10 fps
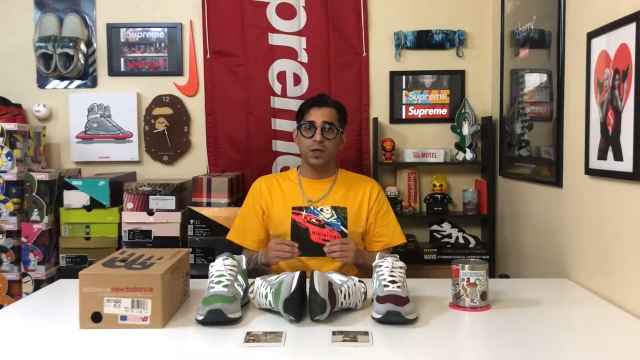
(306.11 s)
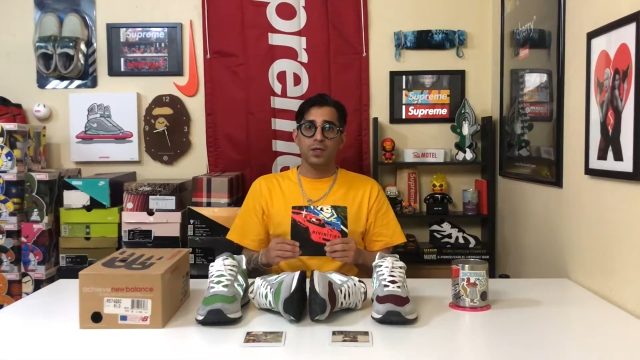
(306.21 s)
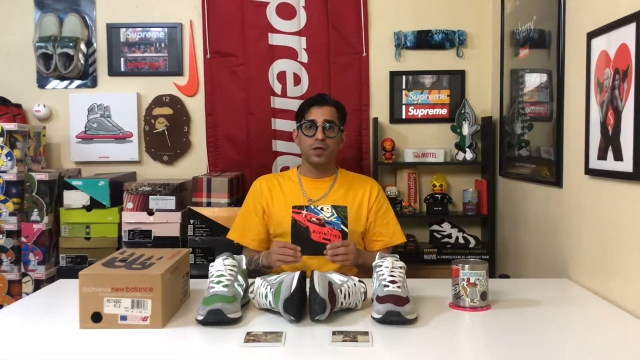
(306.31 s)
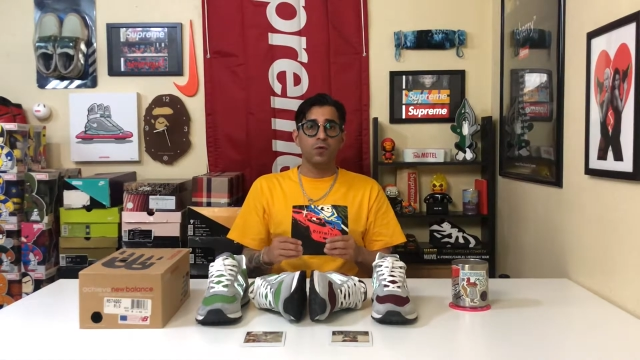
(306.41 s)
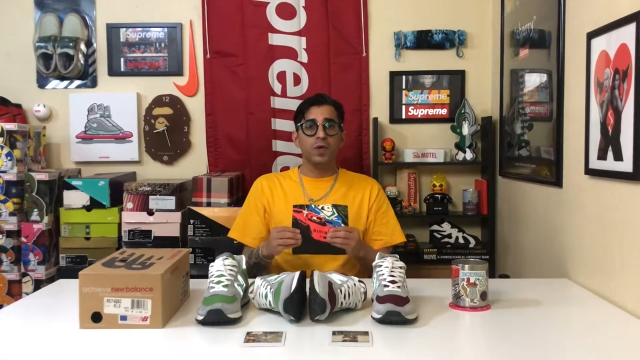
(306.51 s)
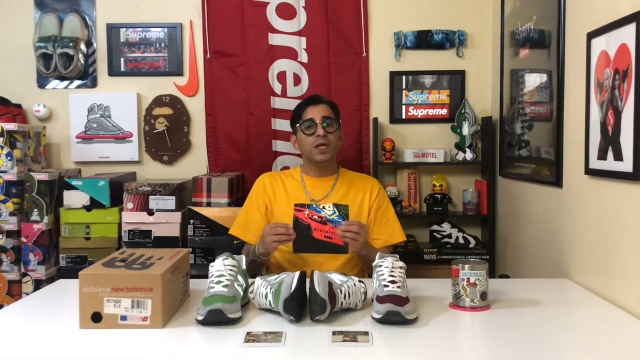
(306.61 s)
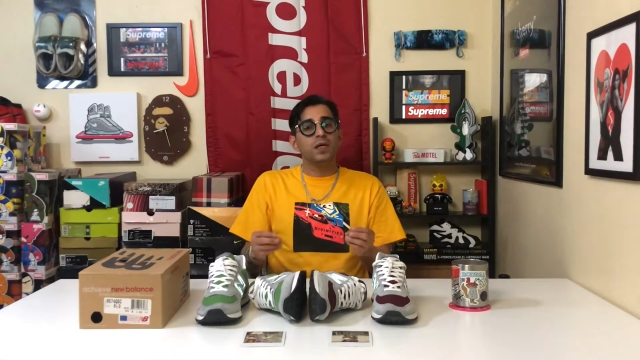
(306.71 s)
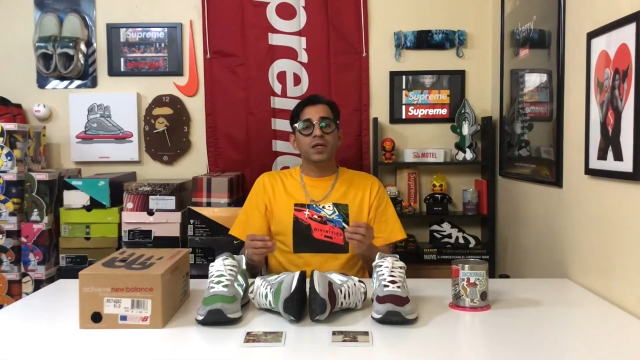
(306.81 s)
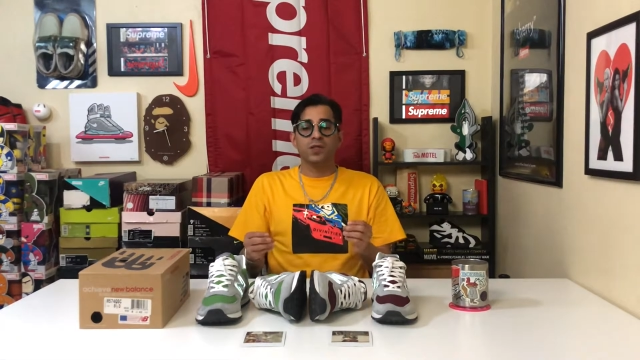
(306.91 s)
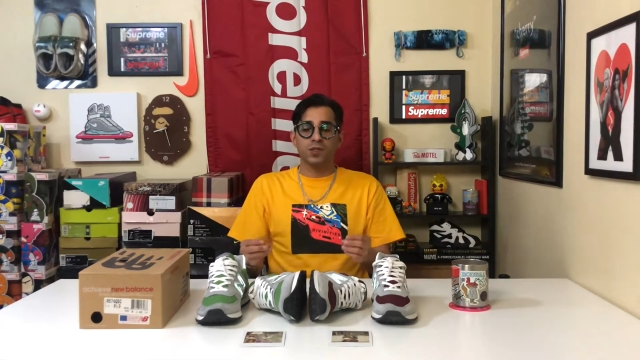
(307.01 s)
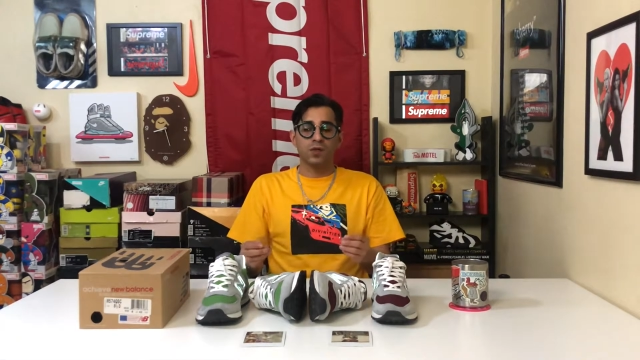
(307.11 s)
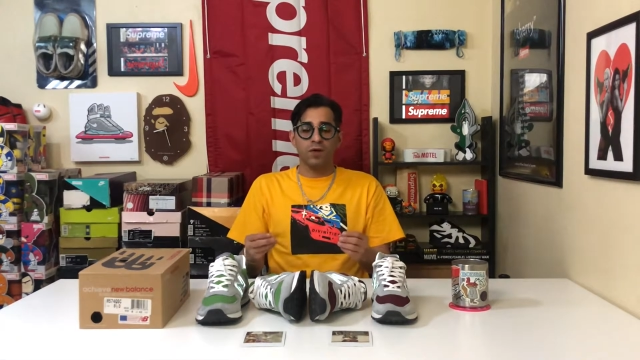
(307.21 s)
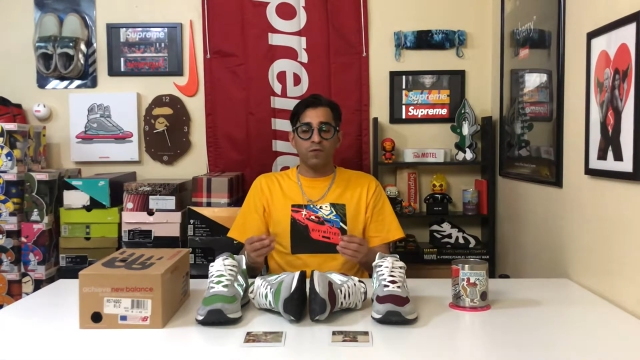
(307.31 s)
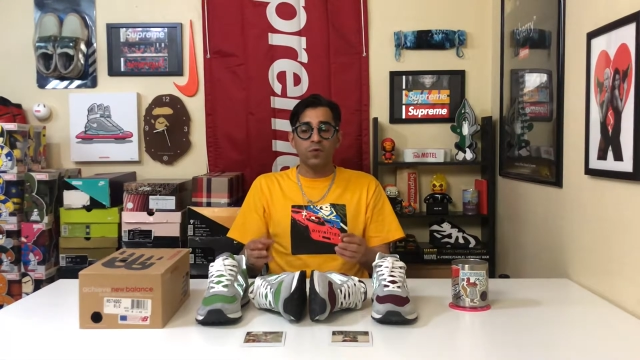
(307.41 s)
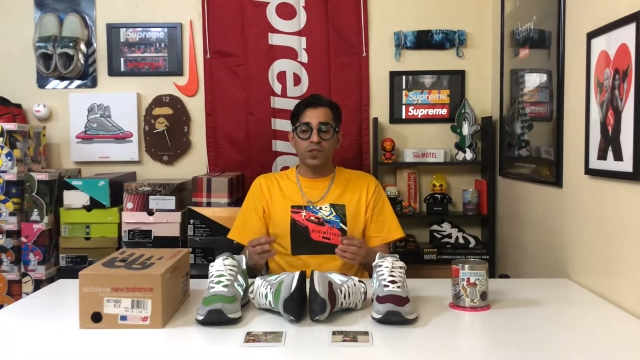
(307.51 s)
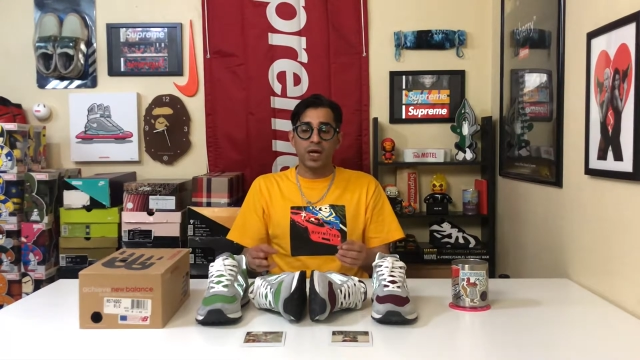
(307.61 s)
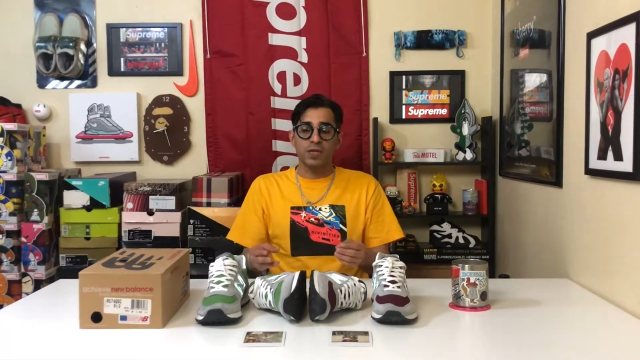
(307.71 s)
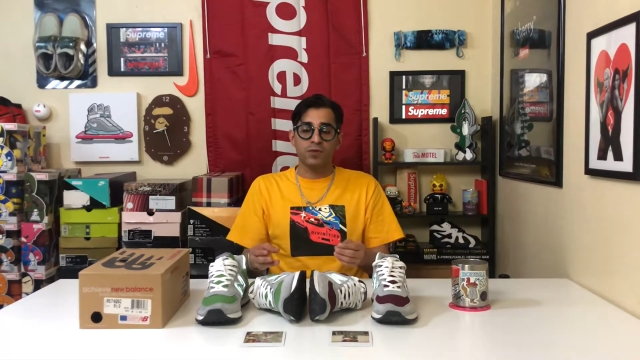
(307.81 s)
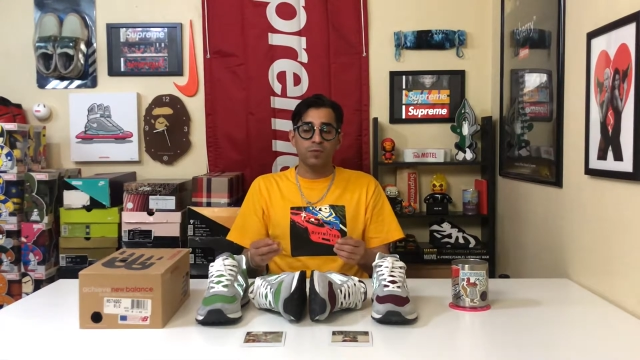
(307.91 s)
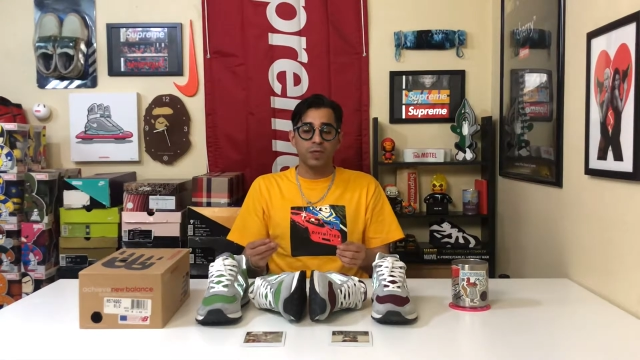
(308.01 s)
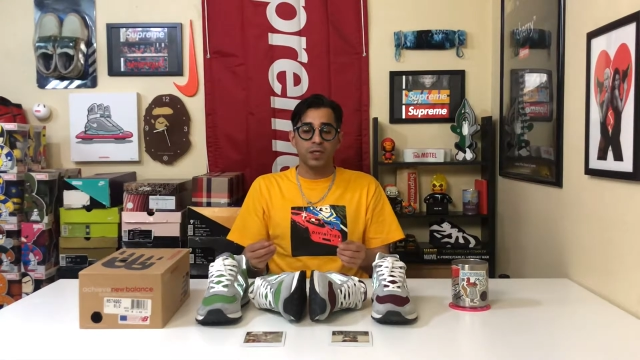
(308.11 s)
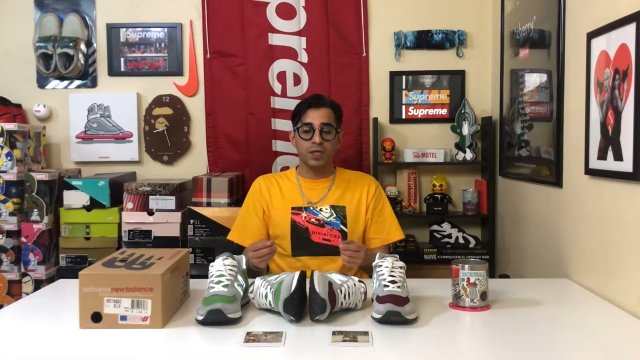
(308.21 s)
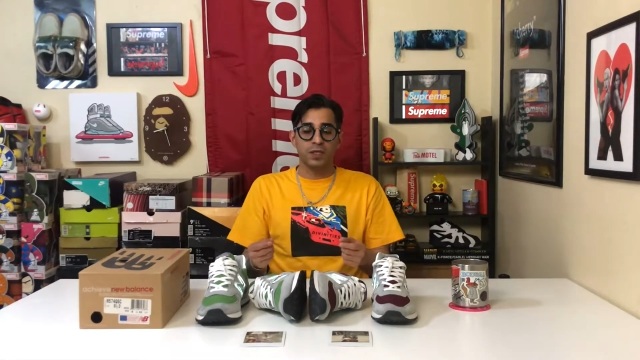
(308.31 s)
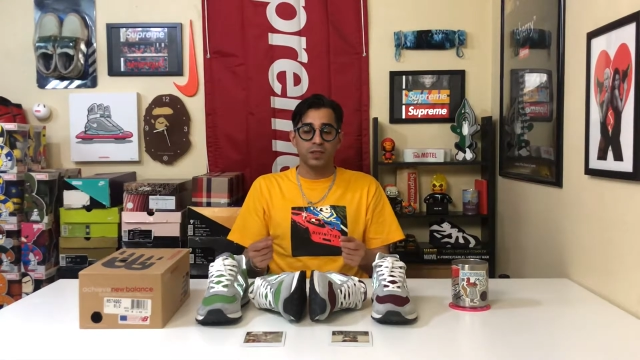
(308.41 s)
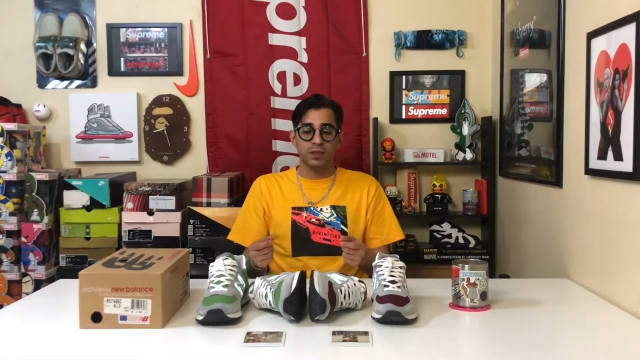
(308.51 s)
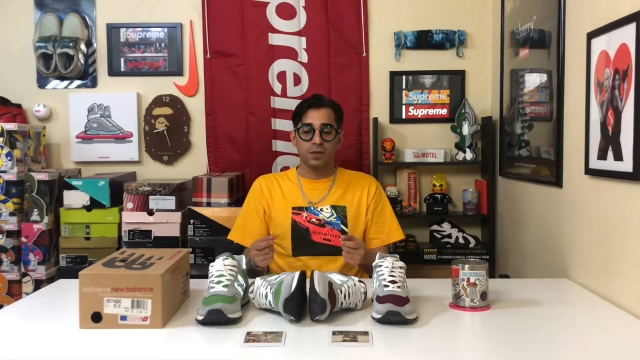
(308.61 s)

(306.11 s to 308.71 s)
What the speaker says: You know, we didn't get a full size run because